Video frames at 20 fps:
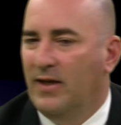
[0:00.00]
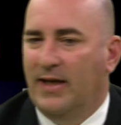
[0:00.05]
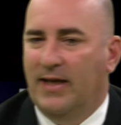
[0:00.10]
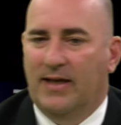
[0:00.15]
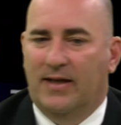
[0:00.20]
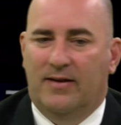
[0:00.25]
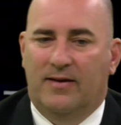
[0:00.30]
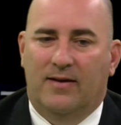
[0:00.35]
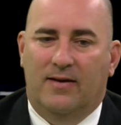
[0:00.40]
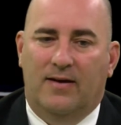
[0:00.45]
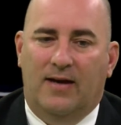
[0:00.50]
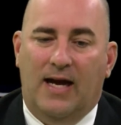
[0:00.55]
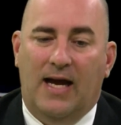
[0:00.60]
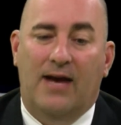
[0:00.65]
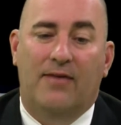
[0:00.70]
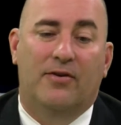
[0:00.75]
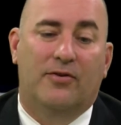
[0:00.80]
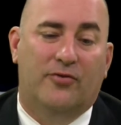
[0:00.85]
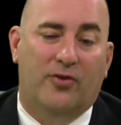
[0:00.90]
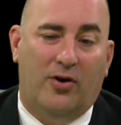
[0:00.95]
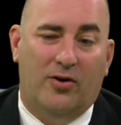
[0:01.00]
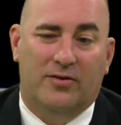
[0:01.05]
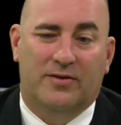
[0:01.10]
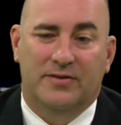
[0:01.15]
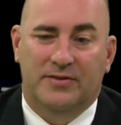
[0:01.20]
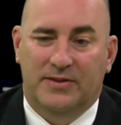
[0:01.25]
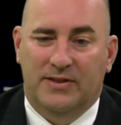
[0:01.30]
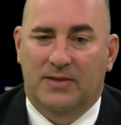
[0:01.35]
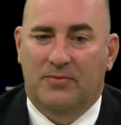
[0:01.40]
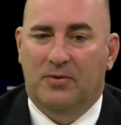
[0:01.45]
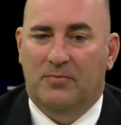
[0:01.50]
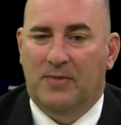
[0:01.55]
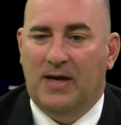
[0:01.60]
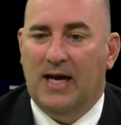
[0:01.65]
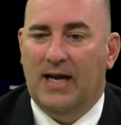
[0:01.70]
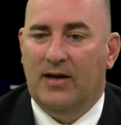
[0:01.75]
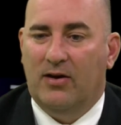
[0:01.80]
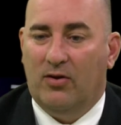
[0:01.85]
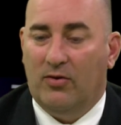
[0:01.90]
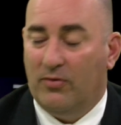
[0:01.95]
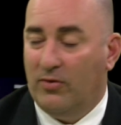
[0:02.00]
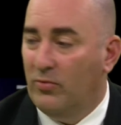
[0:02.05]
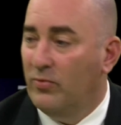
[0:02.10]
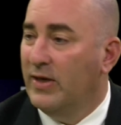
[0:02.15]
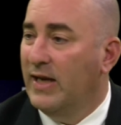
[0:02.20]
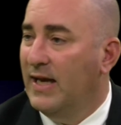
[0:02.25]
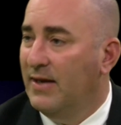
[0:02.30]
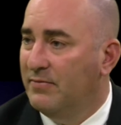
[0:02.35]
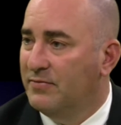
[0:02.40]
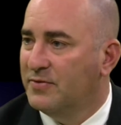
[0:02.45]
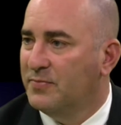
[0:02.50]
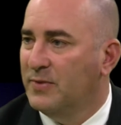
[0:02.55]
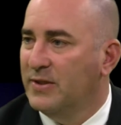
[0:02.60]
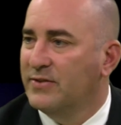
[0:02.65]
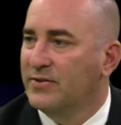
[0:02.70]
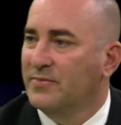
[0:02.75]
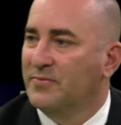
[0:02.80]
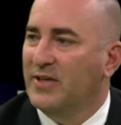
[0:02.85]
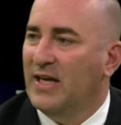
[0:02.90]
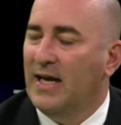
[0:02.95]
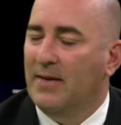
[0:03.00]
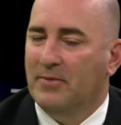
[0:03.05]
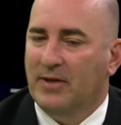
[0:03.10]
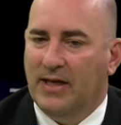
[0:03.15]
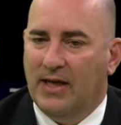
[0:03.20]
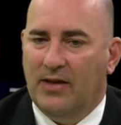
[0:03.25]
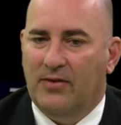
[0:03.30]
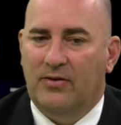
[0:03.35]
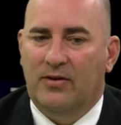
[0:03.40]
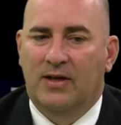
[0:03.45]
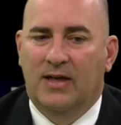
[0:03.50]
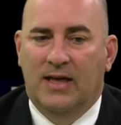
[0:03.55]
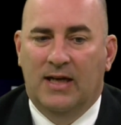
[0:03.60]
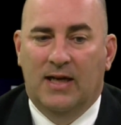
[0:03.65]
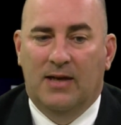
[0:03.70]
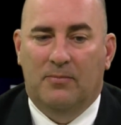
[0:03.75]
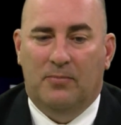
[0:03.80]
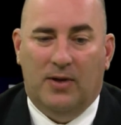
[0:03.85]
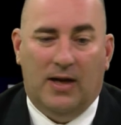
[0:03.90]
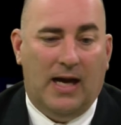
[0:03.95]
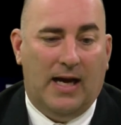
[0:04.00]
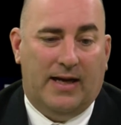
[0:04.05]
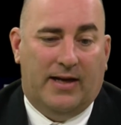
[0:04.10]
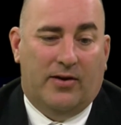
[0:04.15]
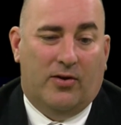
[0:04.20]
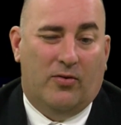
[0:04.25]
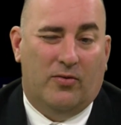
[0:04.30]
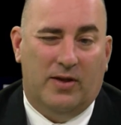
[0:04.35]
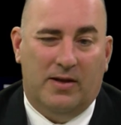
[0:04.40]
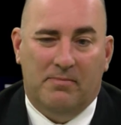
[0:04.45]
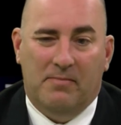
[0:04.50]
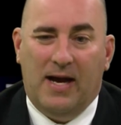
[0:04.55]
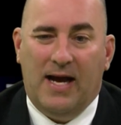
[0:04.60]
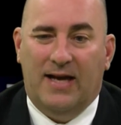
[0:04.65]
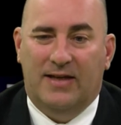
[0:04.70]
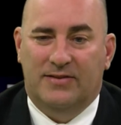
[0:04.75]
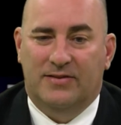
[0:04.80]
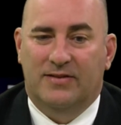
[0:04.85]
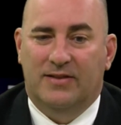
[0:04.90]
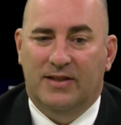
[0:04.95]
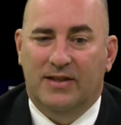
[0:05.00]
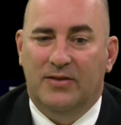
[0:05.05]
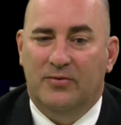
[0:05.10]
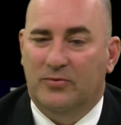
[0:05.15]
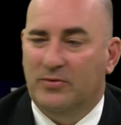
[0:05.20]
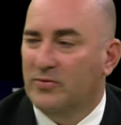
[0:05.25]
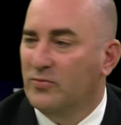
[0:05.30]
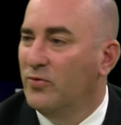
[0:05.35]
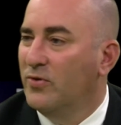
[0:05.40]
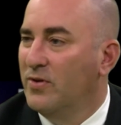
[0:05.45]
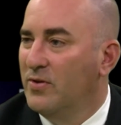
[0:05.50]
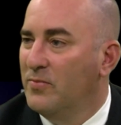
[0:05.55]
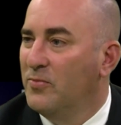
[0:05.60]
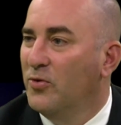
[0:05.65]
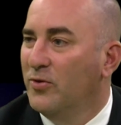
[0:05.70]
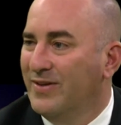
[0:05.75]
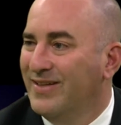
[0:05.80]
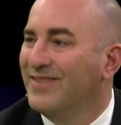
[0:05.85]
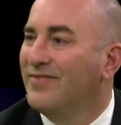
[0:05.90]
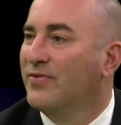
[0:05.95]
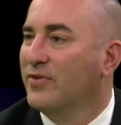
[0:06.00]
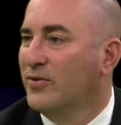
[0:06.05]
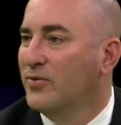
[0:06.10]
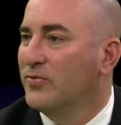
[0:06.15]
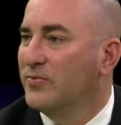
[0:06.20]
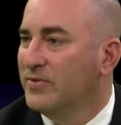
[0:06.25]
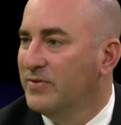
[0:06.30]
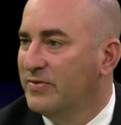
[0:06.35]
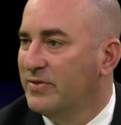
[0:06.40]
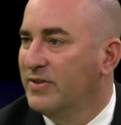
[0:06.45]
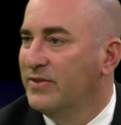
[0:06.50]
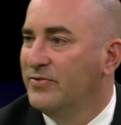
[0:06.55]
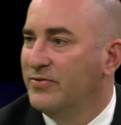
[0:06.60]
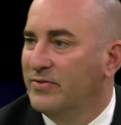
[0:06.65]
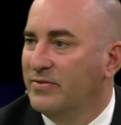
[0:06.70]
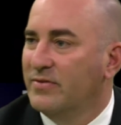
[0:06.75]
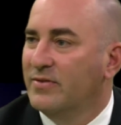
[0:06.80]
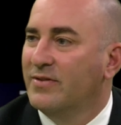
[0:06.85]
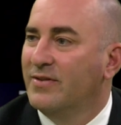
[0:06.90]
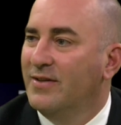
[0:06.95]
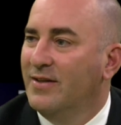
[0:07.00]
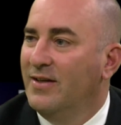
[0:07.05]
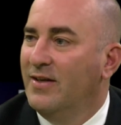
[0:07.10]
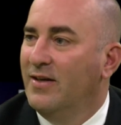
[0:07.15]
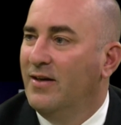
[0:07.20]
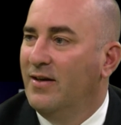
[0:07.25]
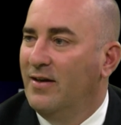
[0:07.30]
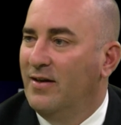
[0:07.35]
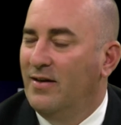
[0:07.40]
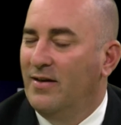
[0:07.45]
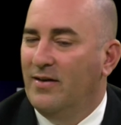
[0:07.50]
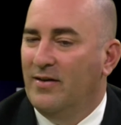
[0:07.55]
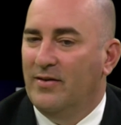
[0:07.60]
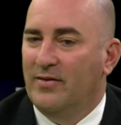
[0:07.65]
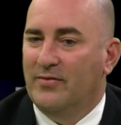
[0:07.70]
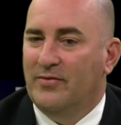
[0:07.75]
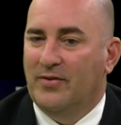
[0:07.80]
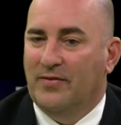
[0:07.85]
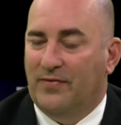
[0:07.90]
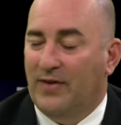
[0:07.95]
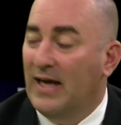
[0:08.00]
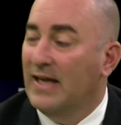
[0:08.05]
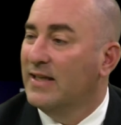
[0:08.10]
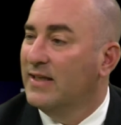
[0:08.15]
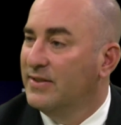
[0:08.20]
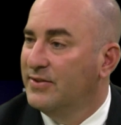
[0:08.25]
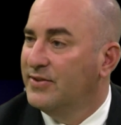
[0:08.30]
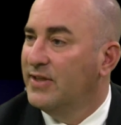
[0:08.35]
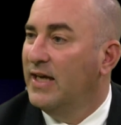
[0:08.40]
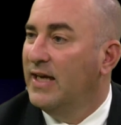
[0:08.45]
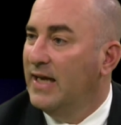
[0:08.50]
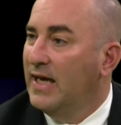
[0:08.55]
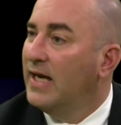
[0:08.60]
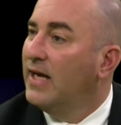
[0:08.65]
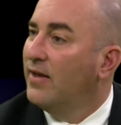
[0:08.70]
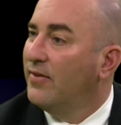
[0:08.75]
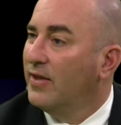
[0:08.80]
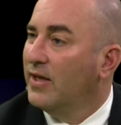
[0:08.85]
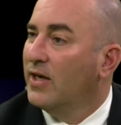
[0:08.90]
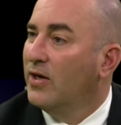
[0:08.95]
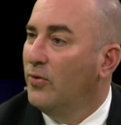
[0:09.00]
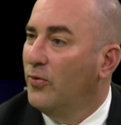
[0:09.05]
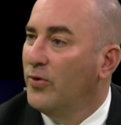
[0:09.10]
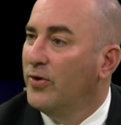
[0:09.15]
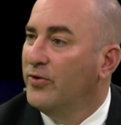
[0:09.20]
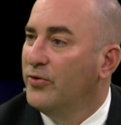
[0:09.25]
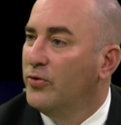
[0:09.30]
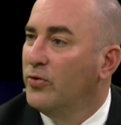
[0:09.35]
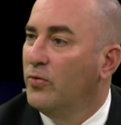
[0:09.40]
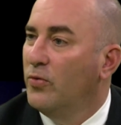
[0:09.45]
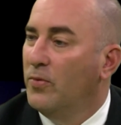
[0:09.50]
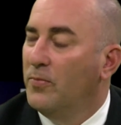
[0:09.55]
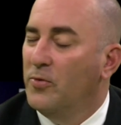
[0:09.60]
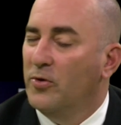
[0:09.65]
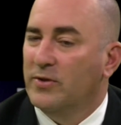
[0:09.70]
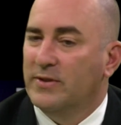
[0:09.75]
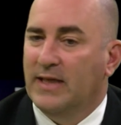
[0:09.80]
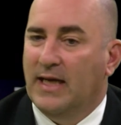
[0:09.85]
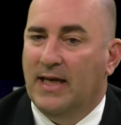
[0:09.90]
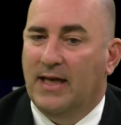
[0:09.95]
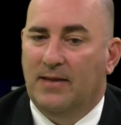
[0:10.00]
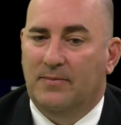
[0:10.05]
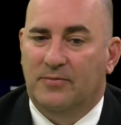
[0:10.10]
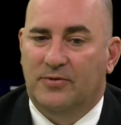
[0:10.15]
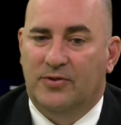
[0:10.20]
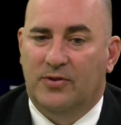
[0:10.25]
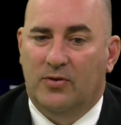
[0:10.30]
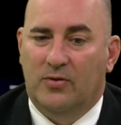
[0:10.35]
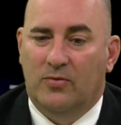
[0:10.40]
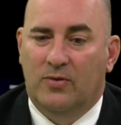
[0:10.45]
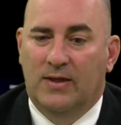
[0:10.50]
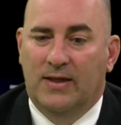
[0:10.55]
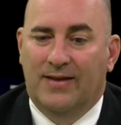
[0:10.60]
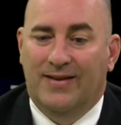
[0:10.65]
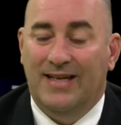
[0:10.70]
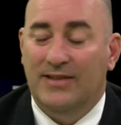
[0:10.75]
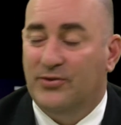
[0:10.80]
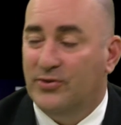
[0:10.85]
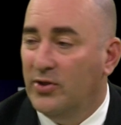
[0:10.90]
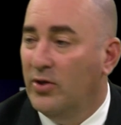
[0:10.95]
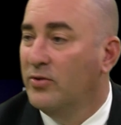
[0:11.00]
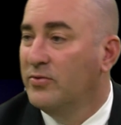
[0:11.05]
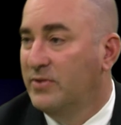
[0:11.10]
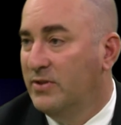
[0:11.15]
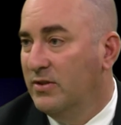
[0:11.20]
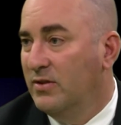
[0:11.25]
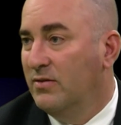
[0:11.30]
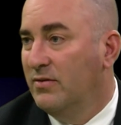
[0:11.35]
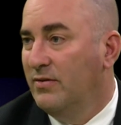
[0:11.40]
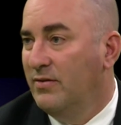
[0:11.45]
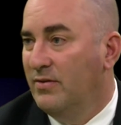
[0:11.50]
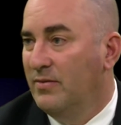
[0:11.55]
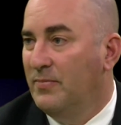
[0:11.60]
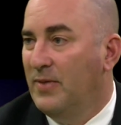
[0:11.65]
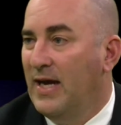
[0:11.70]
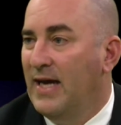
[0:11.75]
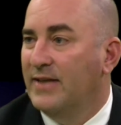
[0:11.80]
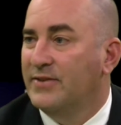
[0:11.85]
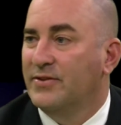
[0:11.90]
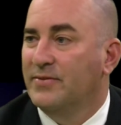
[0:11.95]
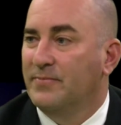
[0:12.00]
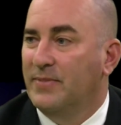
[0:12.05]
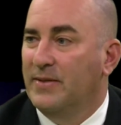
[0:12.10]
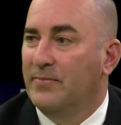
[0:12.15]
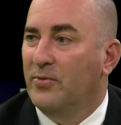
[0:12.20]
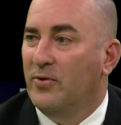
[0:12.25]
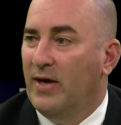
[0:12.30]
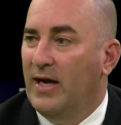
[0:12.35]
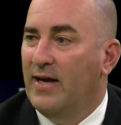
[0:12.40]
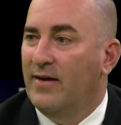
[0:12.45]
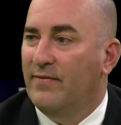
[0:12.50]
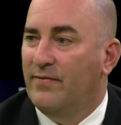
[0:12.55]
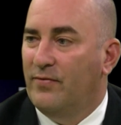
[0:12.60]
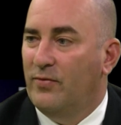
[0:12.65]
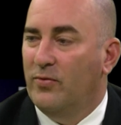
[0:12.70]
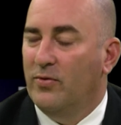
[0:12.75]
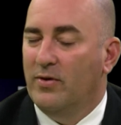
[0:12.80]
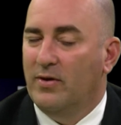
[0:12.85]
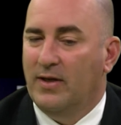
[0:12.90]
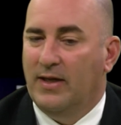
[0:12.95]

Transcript: And I haven't talked to Jim about it, although we have spent some time together, but I can only imagine that it was one of the more difficult decisions to finally say, hey, I think I want to do it one more time. So that shows you the passion people have for it.